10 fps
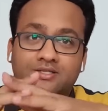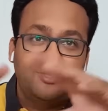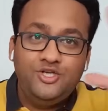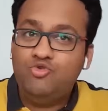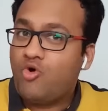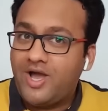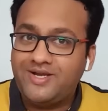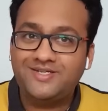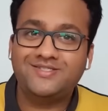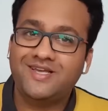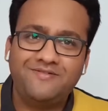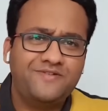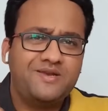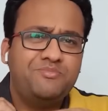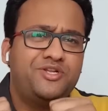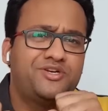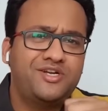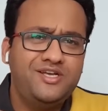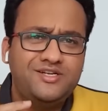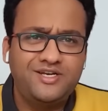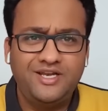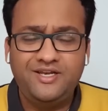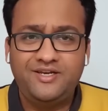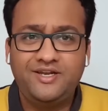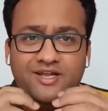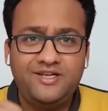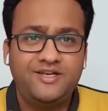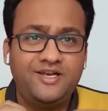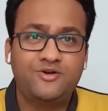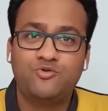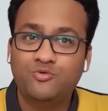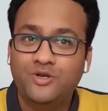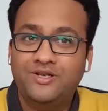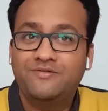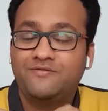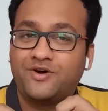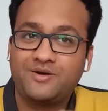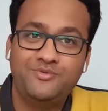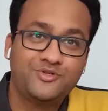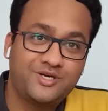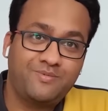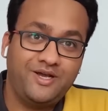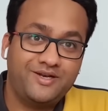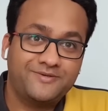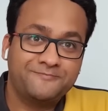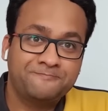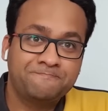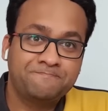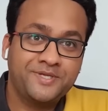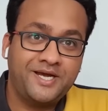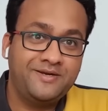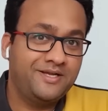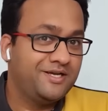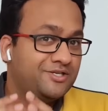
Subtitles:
the UI itself can be really, really, really, really cool for a music player, right?